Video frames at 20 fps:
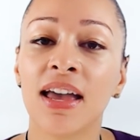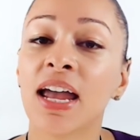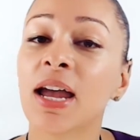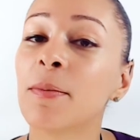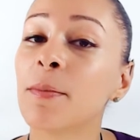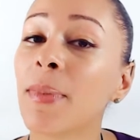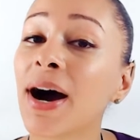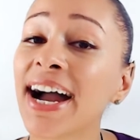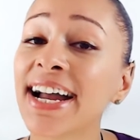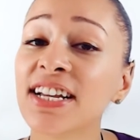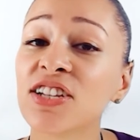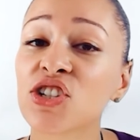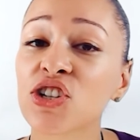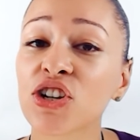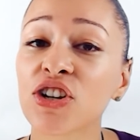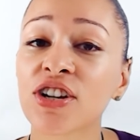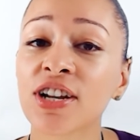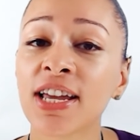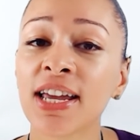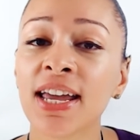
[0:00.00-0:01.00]
In my
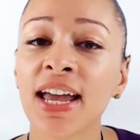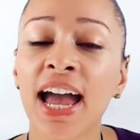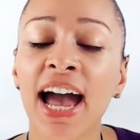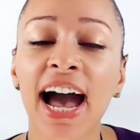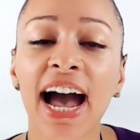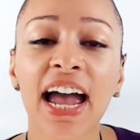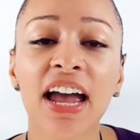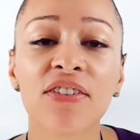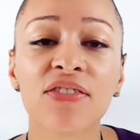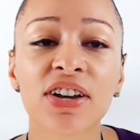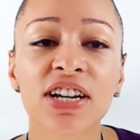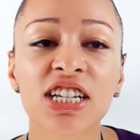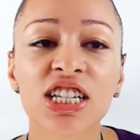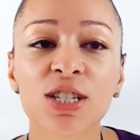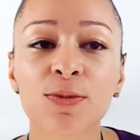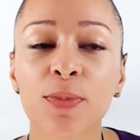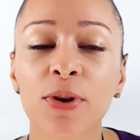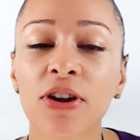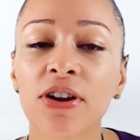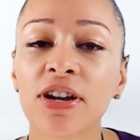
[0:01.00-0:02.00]
journey, I have
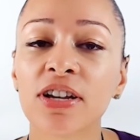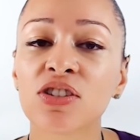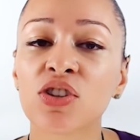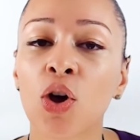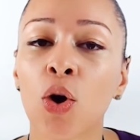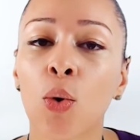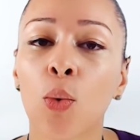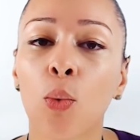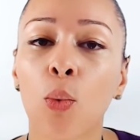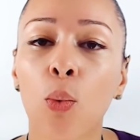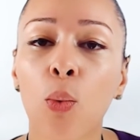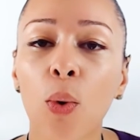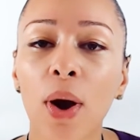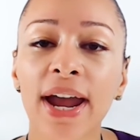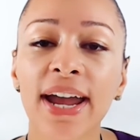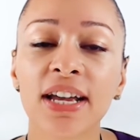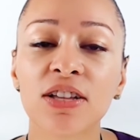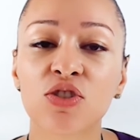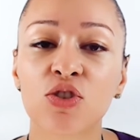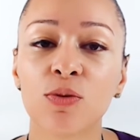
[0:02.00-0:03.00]
experienced
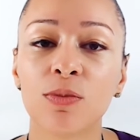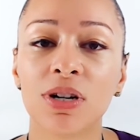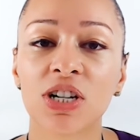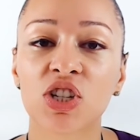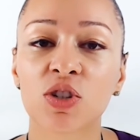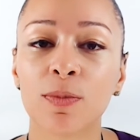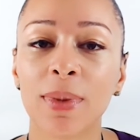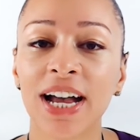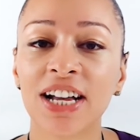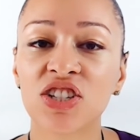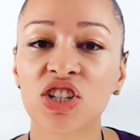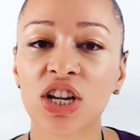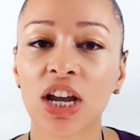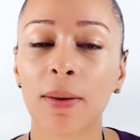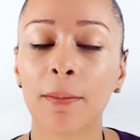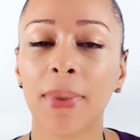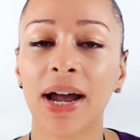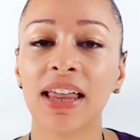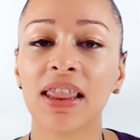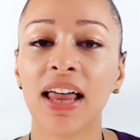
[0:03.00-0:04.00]
way too much magic
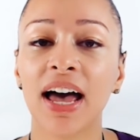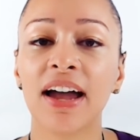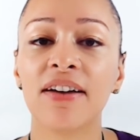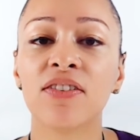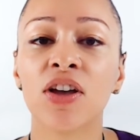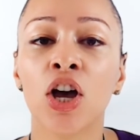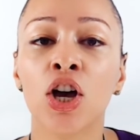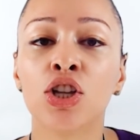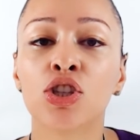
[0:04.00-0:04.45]
in my life